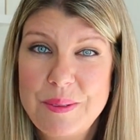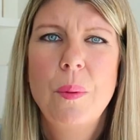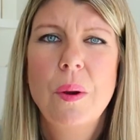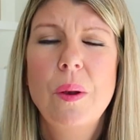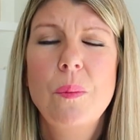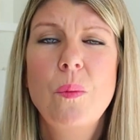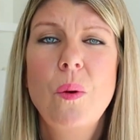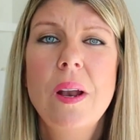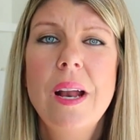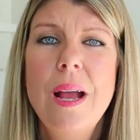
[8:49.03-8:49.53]

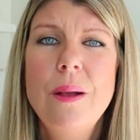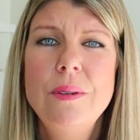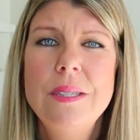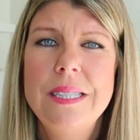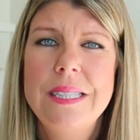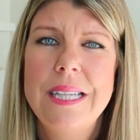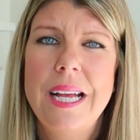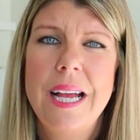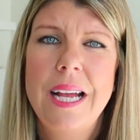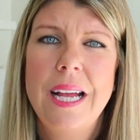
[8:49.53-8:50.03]
But what I would
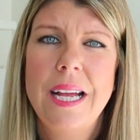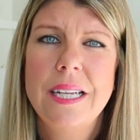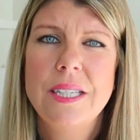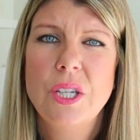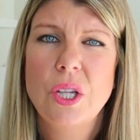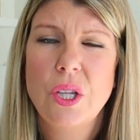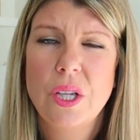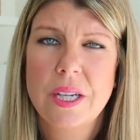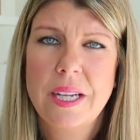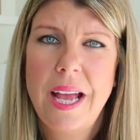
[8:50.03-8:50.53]
say to
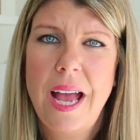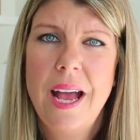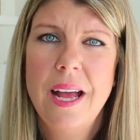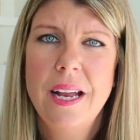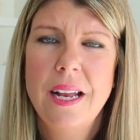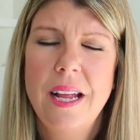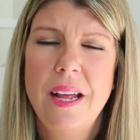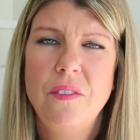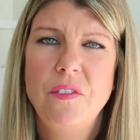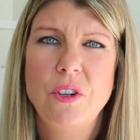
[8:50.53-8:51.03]
look
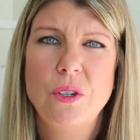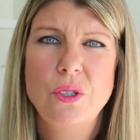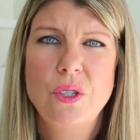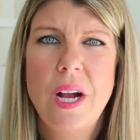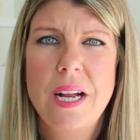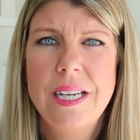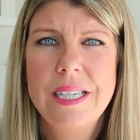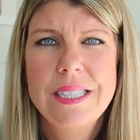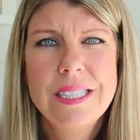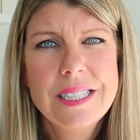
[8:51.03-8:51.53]
at if you're
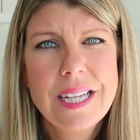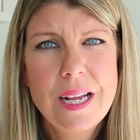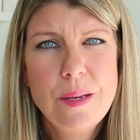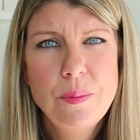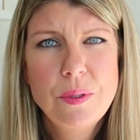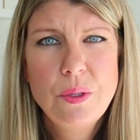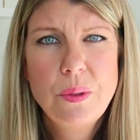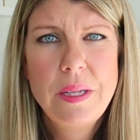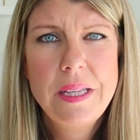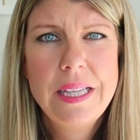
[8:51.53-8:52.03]
trying to decide
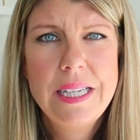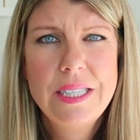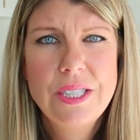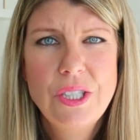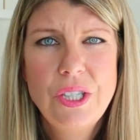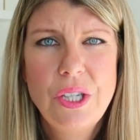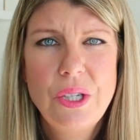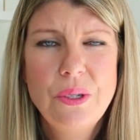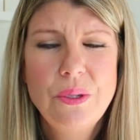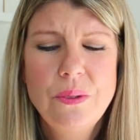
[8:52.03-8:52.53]
between these
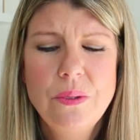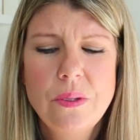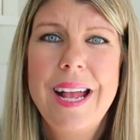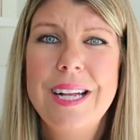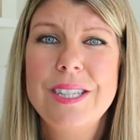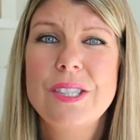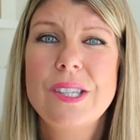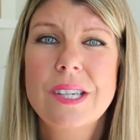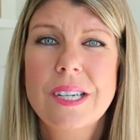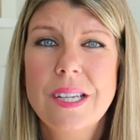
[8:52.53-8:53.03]
two
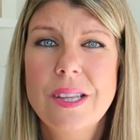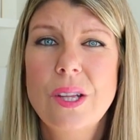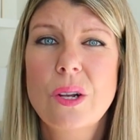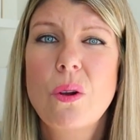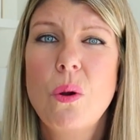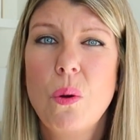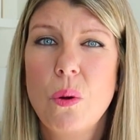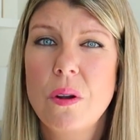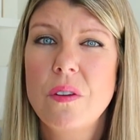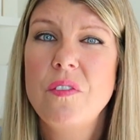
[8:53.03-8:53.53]
is look at the
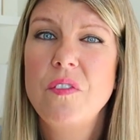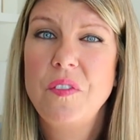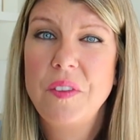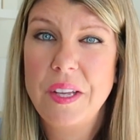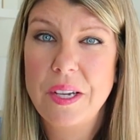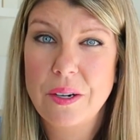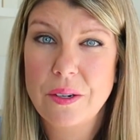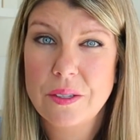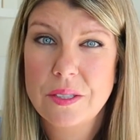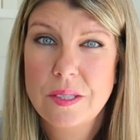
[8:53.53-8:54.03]
core
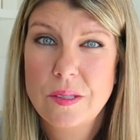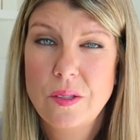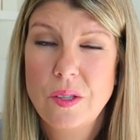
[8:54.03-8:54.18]
fears.